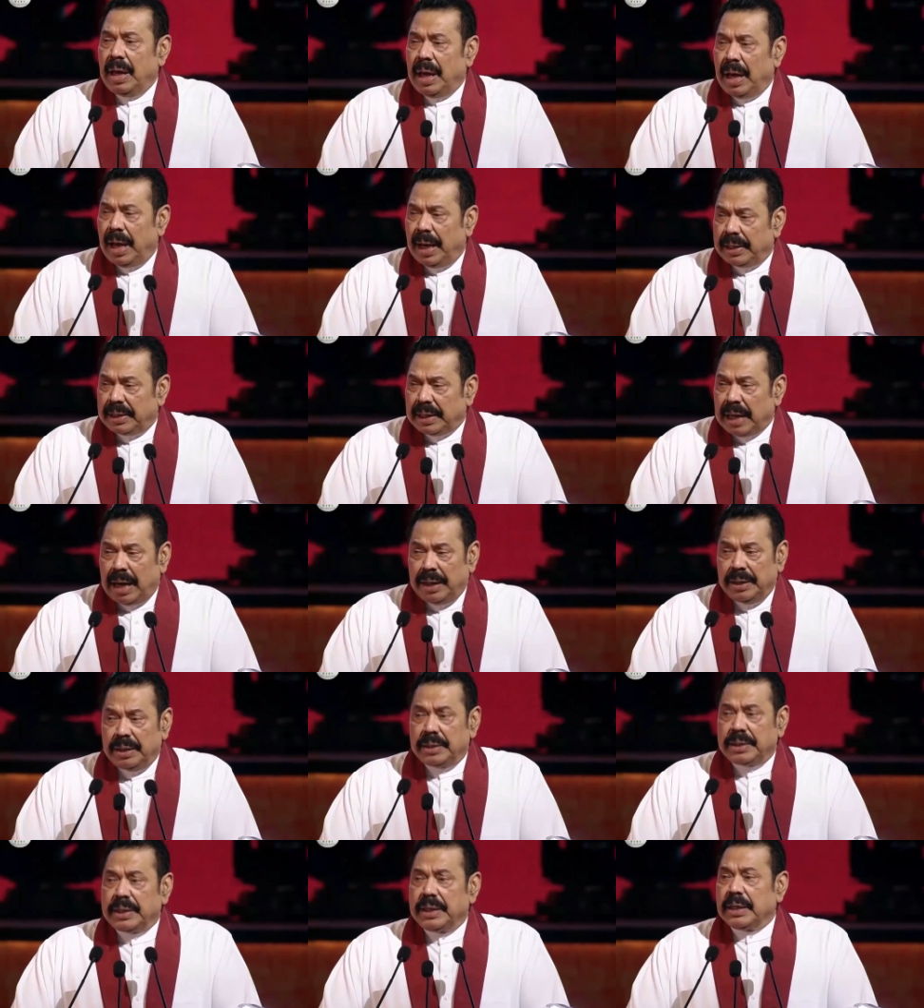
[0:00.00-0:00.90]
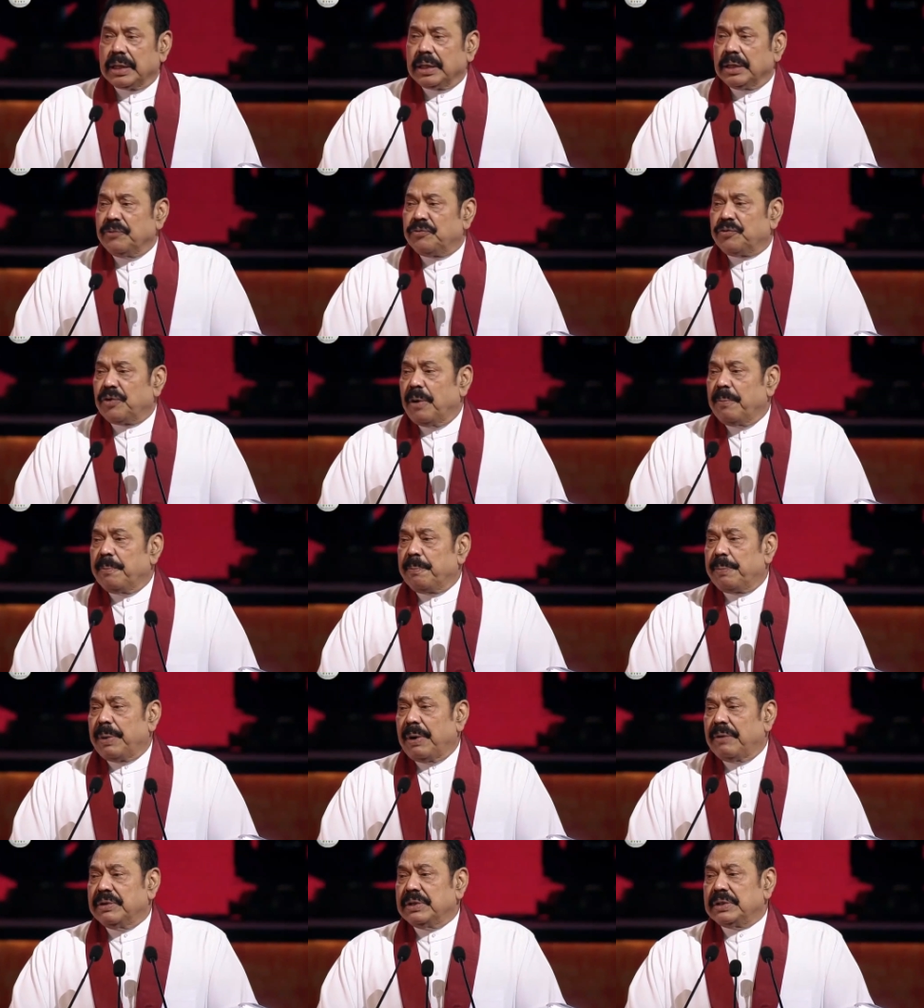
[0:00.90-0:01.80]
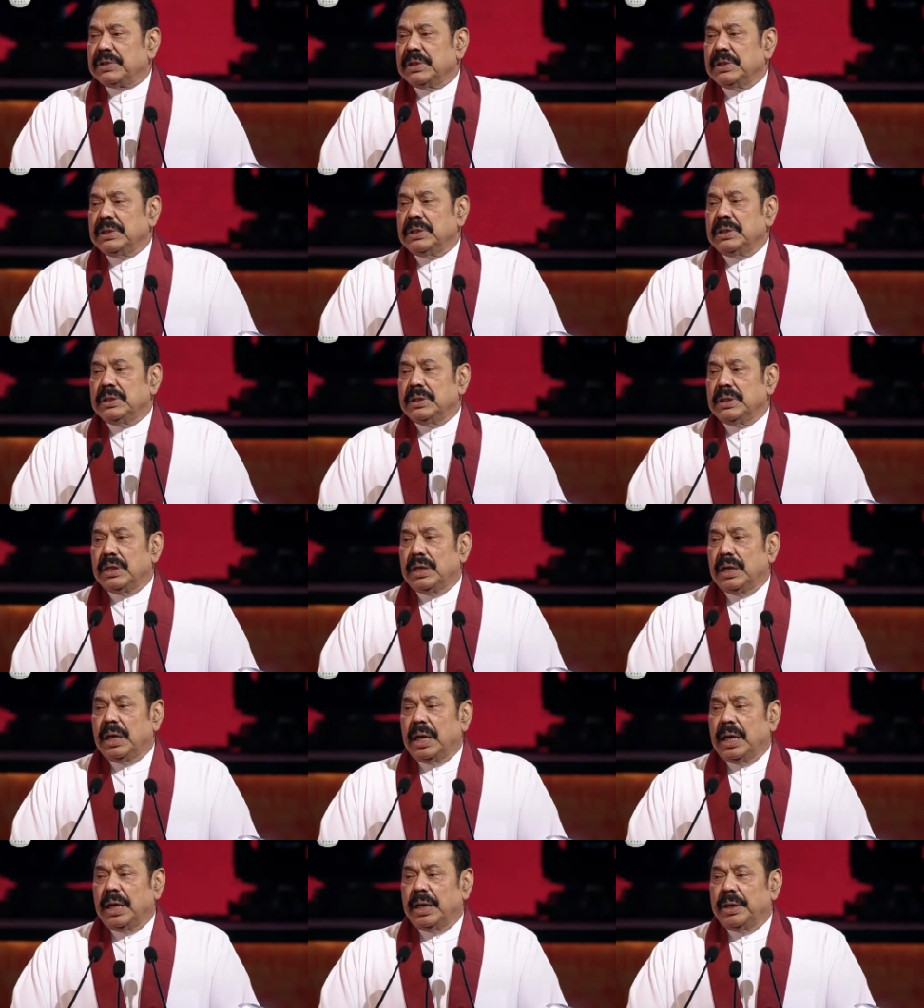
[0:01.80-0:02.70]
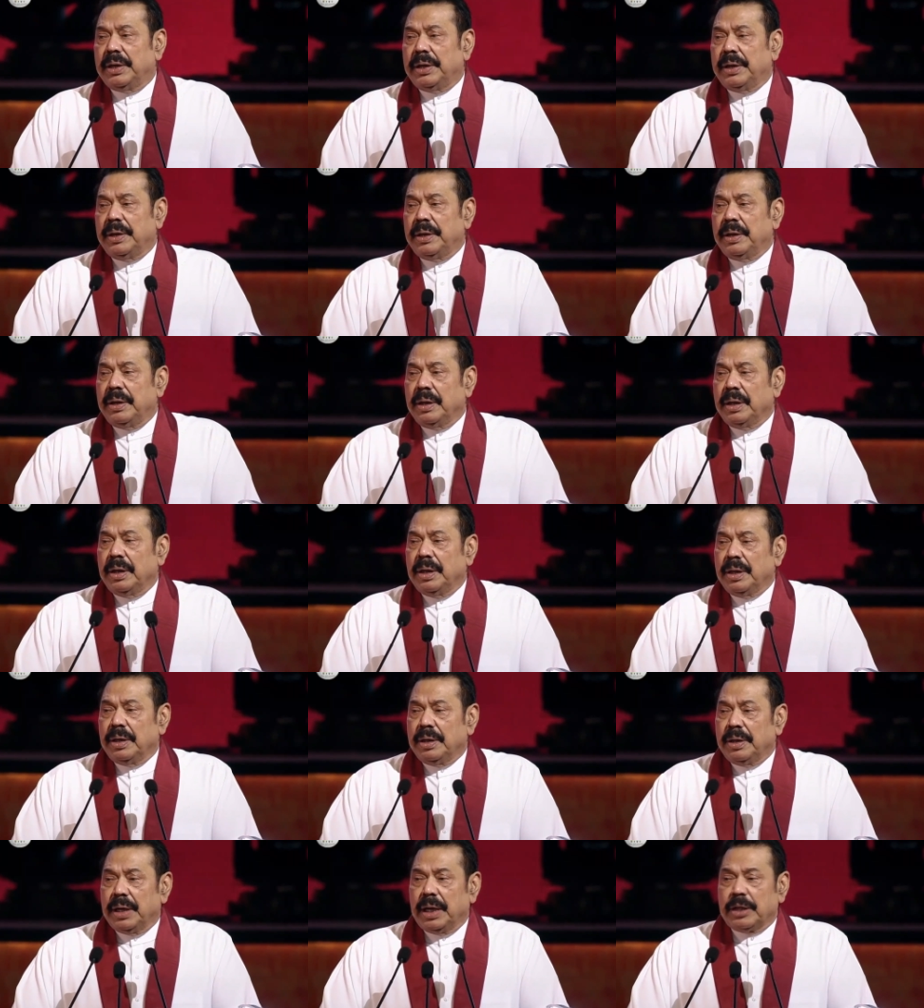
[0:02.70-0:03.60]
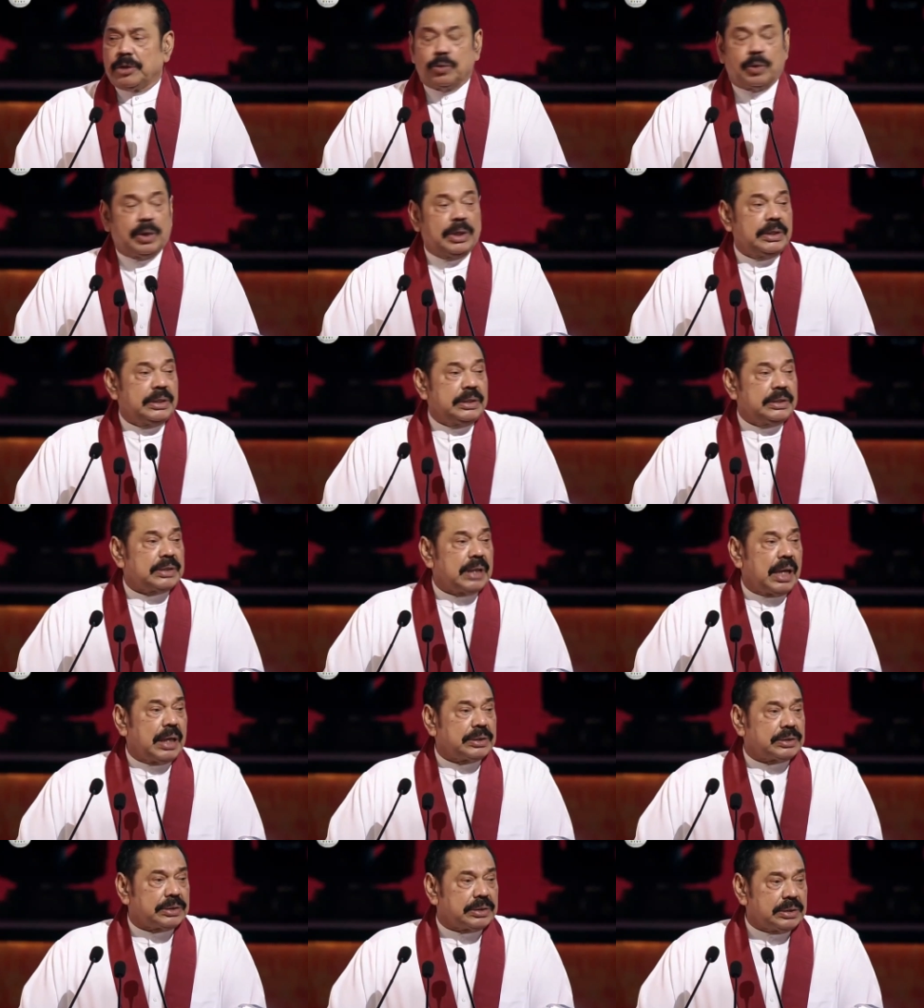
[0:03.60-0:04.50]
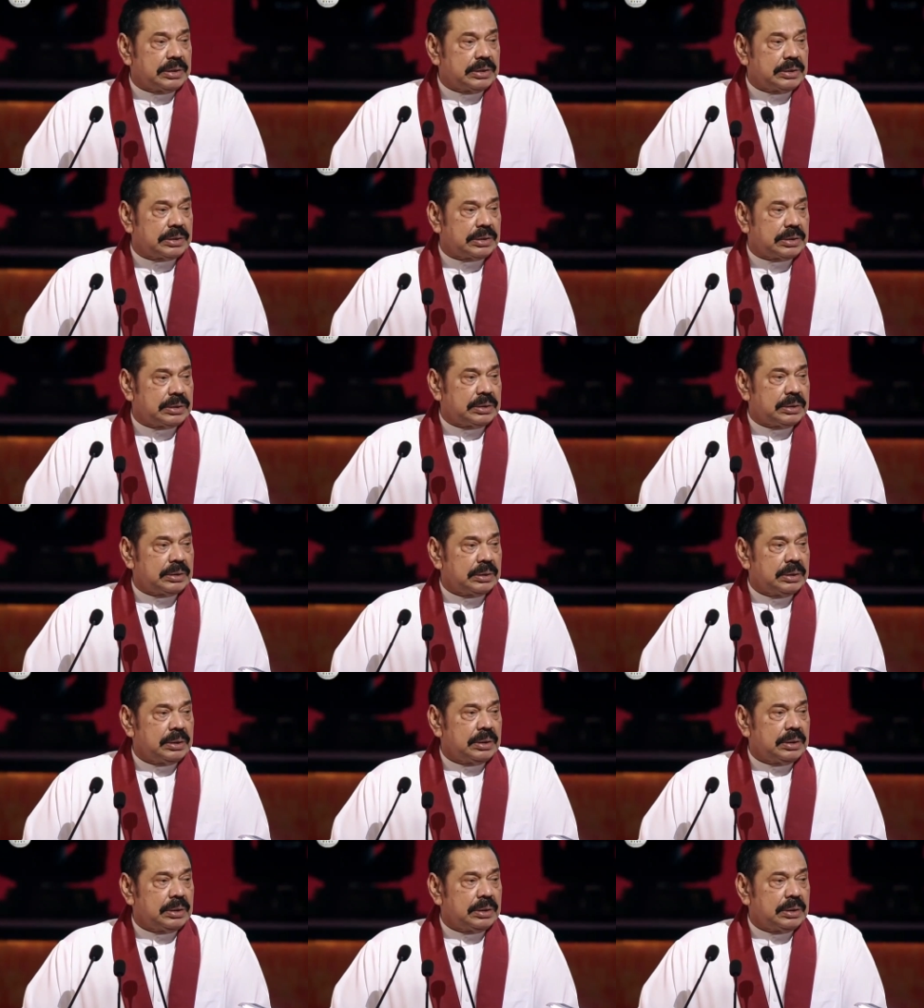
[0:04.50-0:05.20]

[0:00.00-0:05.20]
had undertaken from poverty and natural disasters